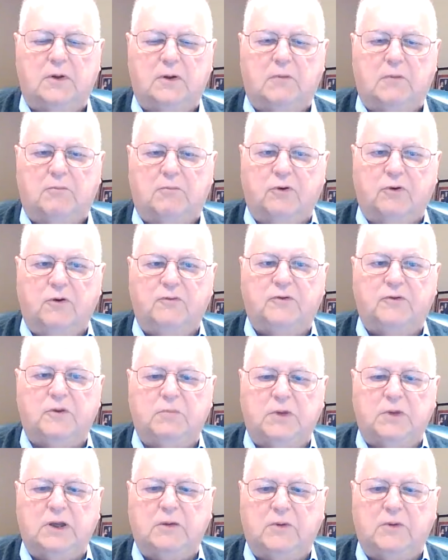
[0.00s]
Prove to
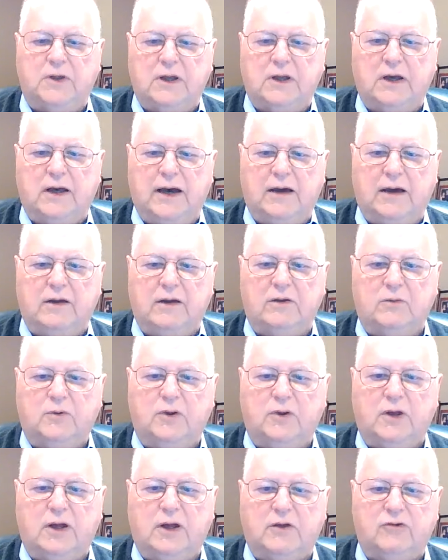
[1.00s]
me without it,
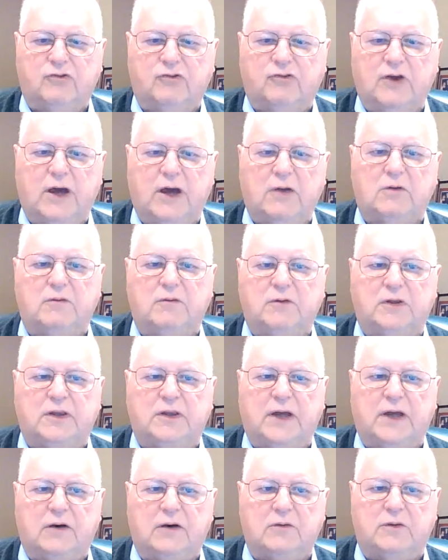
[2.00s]
without a shadow of a
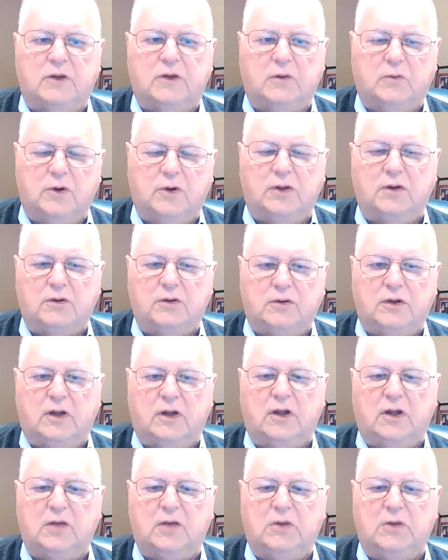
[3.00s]
doubt that what you're
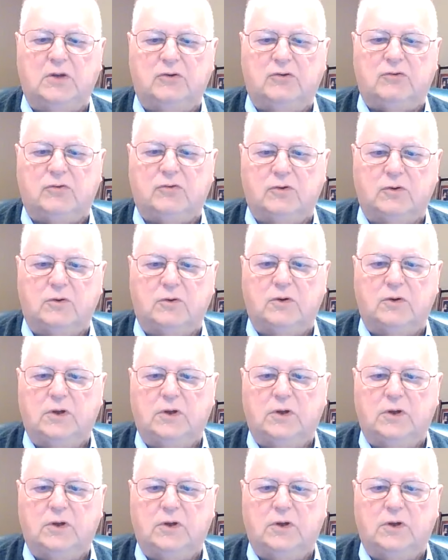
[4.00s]
telling me is true.